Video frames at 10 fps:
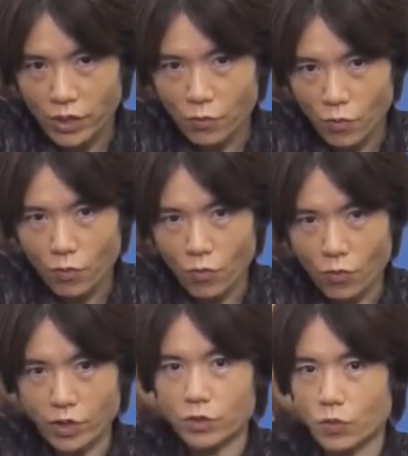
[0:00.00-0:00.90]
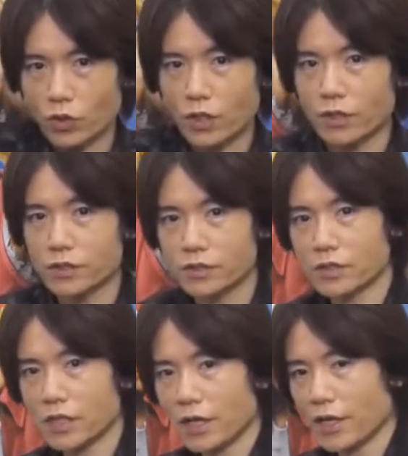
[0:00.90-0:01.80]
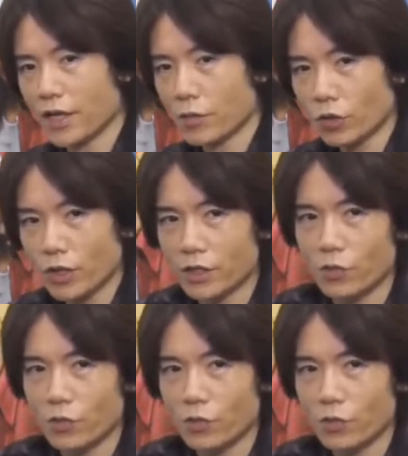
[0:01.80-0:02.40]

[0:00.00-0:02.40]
or B button. Alright, cool, so I can back.